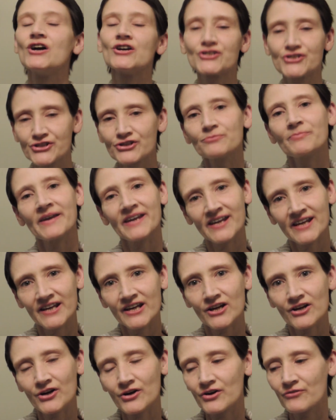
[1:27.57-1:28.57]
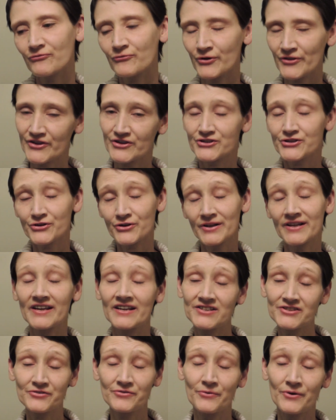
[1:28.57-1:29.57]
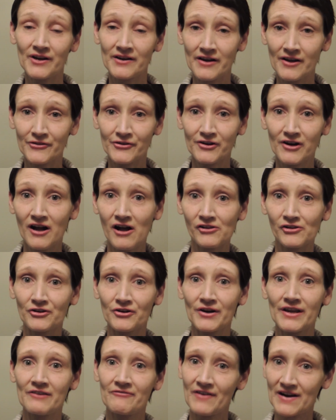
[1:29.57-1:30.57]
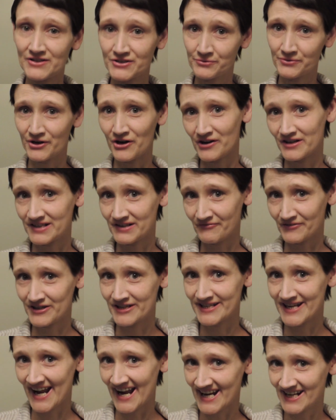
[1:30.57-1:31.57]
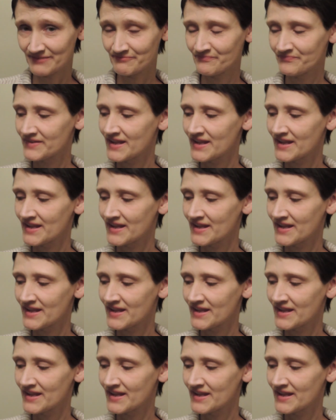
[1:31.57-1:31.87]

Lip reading: she'll be here for the turning it to another color if I do it on a different day.